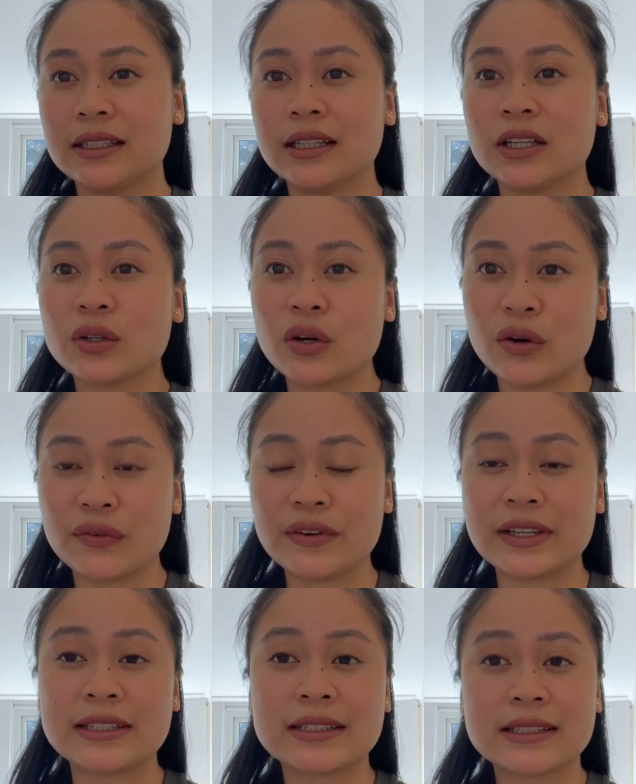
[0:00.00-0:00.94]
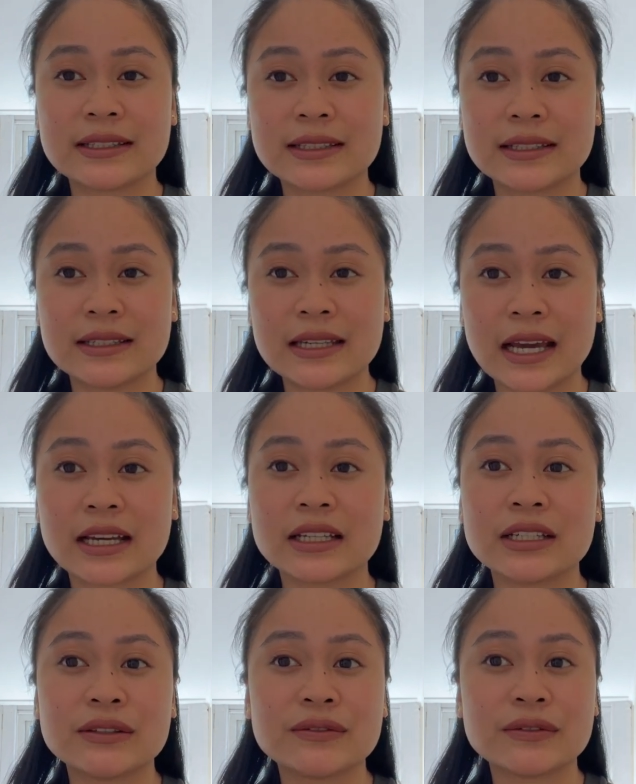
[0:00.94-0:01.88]
COVID
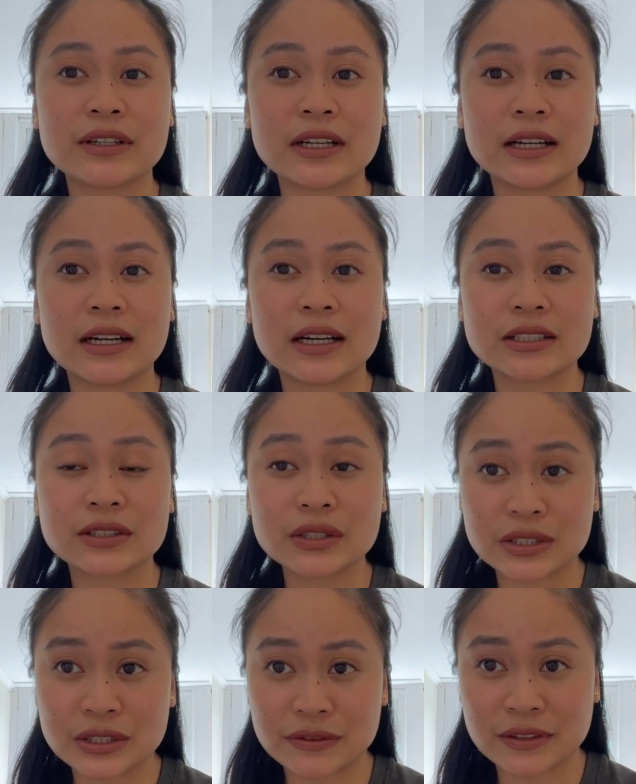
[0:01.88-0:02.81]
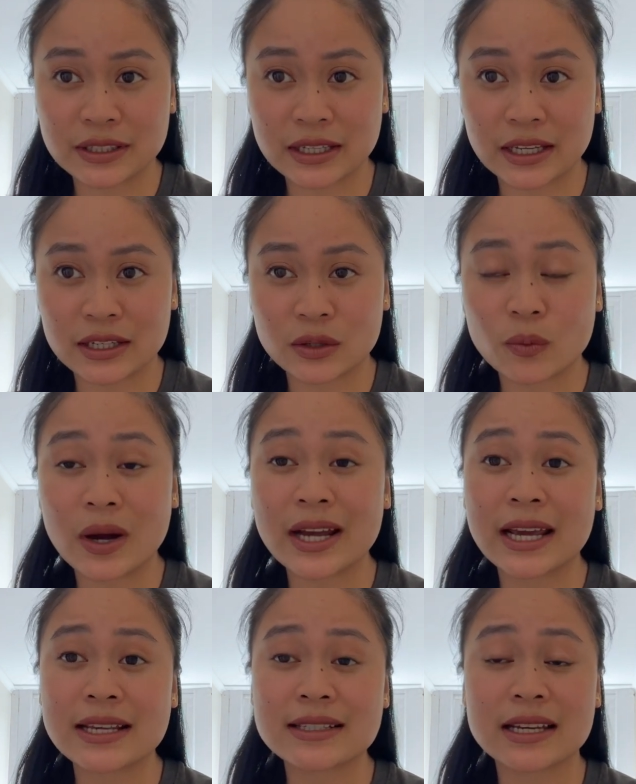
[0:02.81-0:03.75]
negative certificate. Why
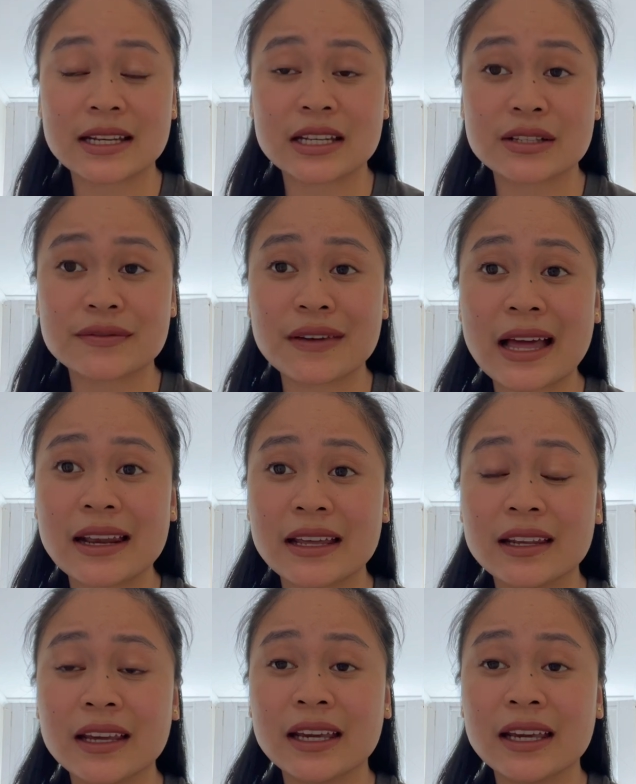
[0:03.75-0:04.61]
I said it's valid?